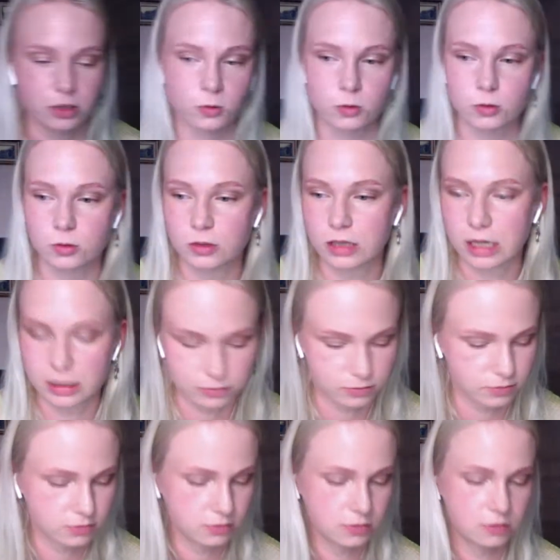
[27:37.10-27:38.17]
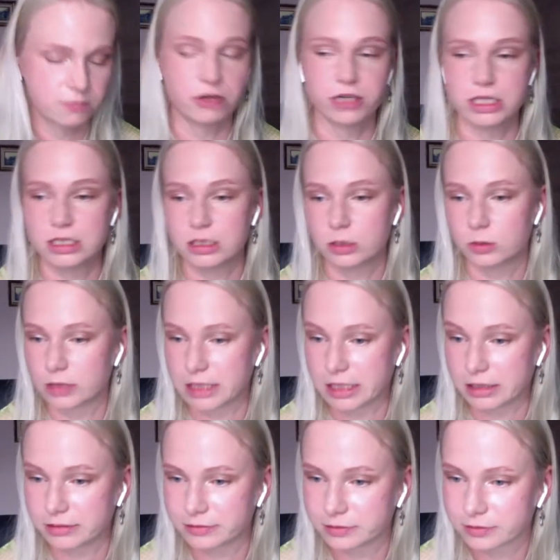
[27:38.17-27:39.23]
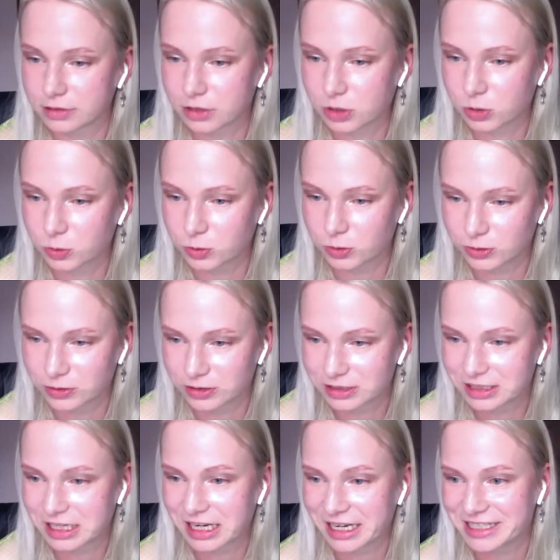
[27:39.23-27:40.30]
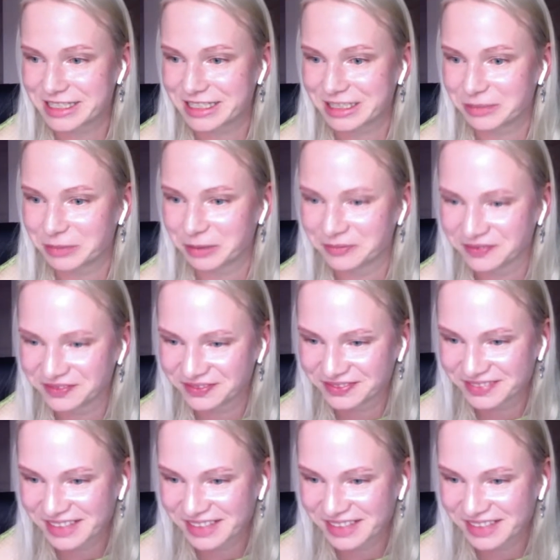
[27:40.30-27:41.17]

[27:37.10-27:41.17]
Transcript: going through very slowly through Kai's album.